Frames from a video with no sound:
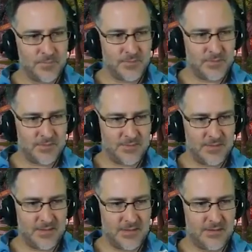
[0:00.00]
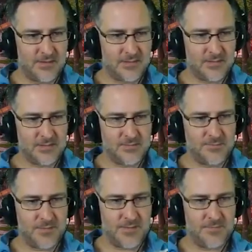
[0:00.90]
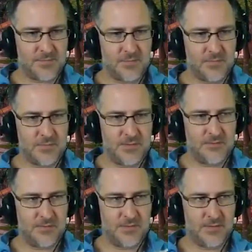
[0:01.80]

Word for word: They come in handy. I'm gonna pop a cooldown right